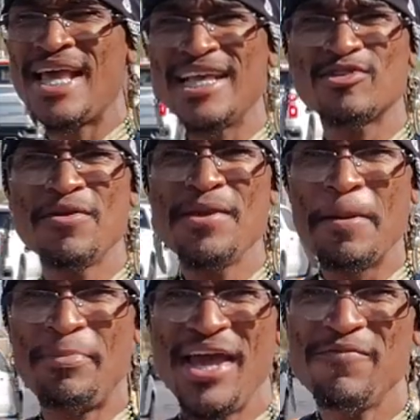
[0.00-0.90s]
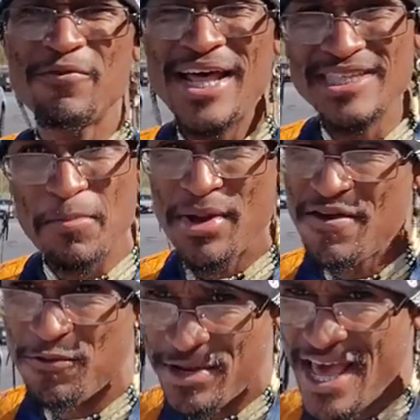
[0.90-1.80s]
that's going to be a painful, that's a
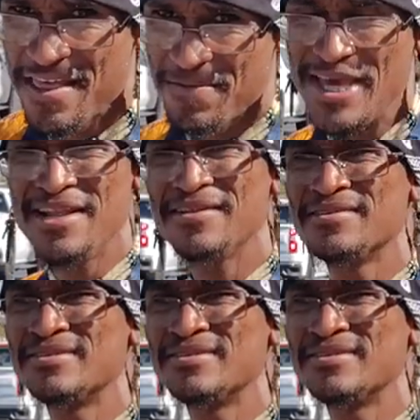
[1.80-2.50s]
painful death, man.